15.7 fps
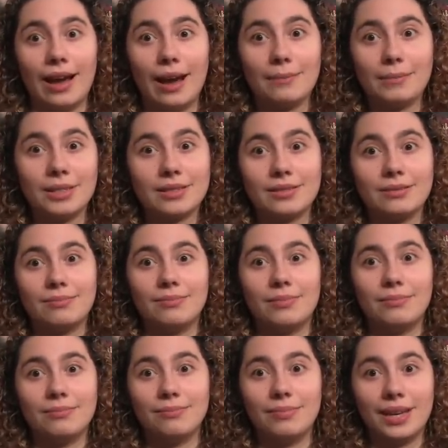I'm just
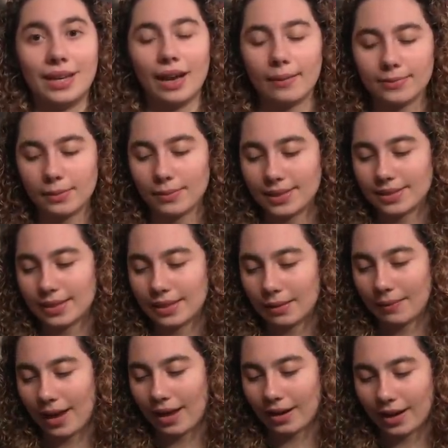being optimistic
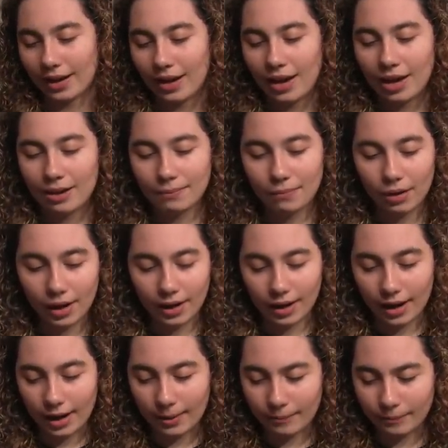about it.
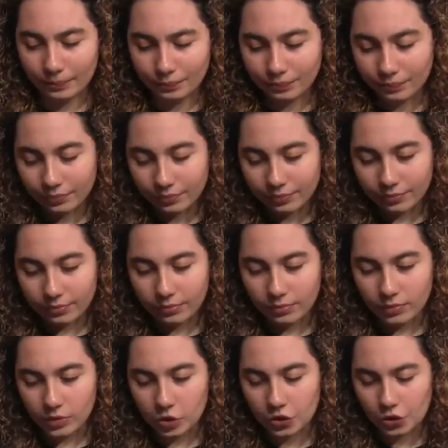But,
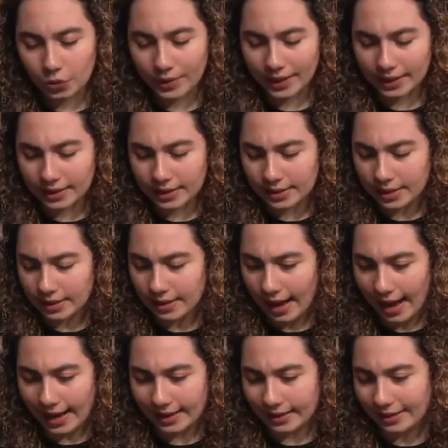so we get to see
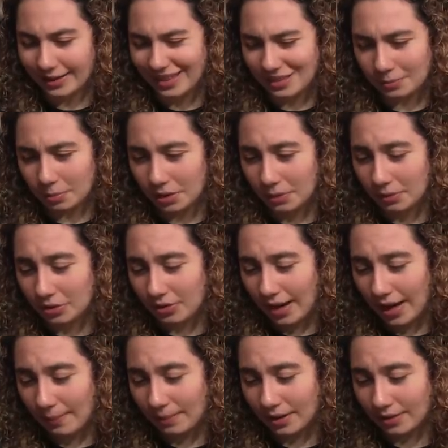that, and that's pretty much what
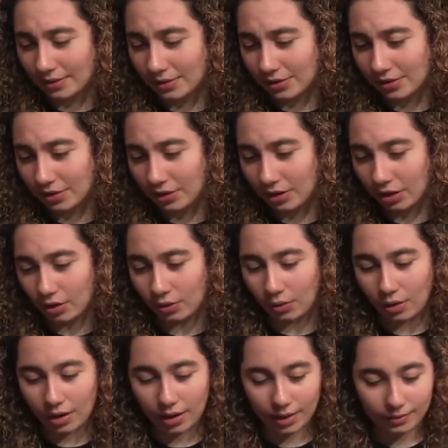happens. You
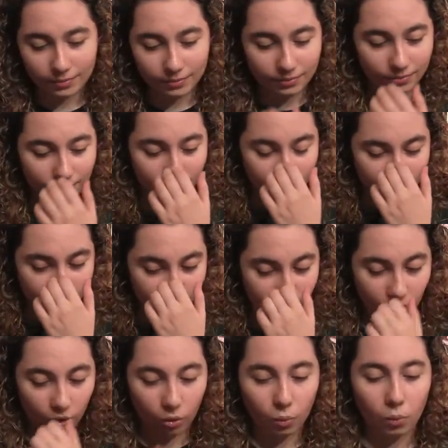know,
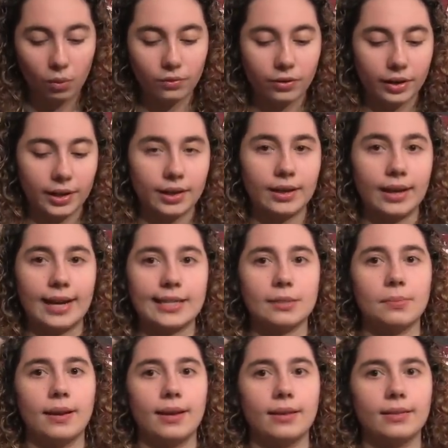the whole Wolverine and
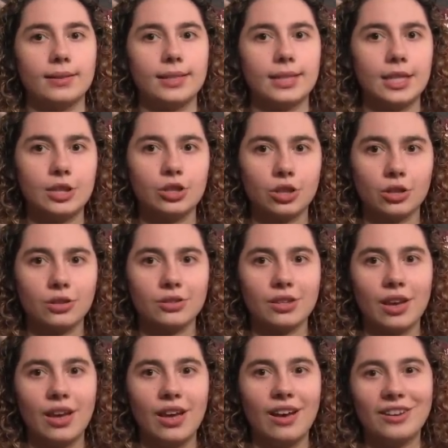X-Men
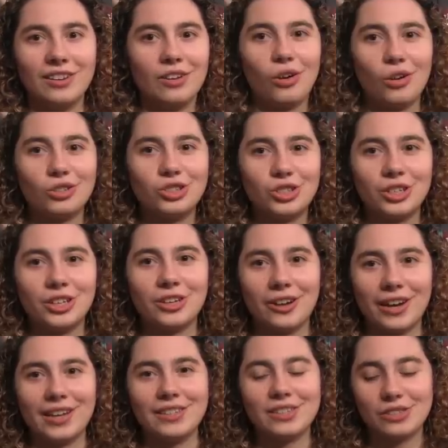teachers, you know, whole Jean
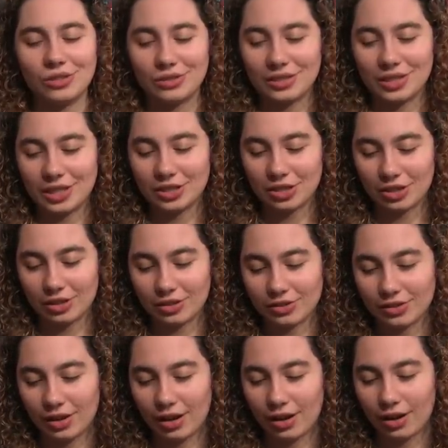Grey Institute
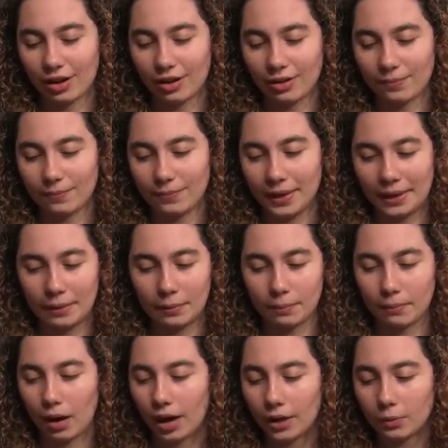teachers are
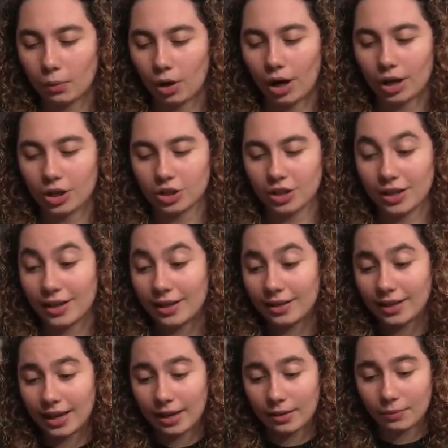being mind-washed. And
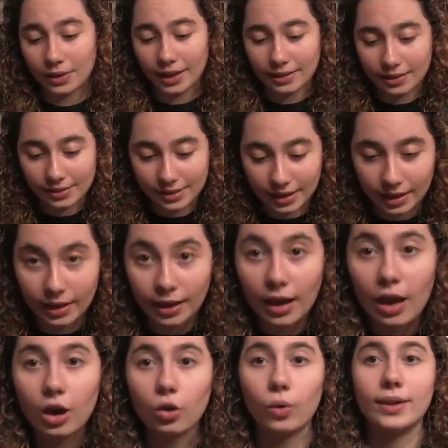in the end, we get to see
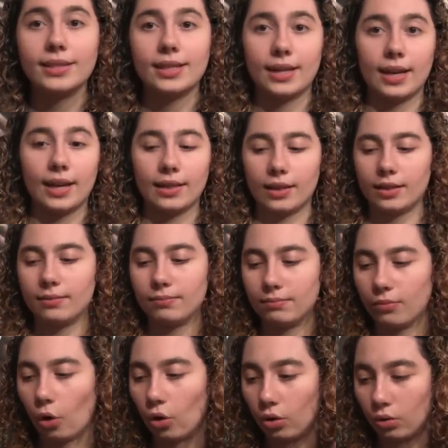Quentin and the
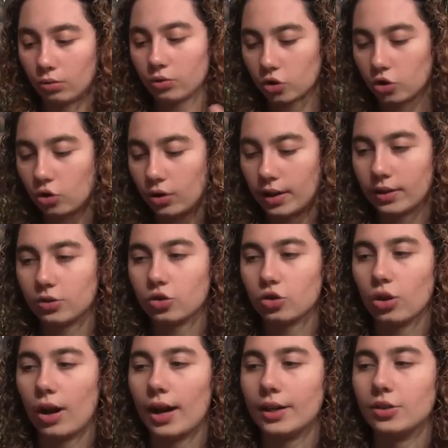whole students
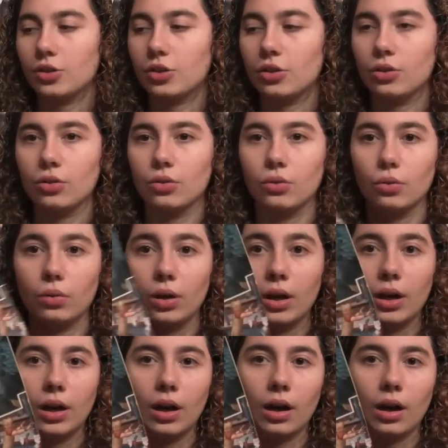try to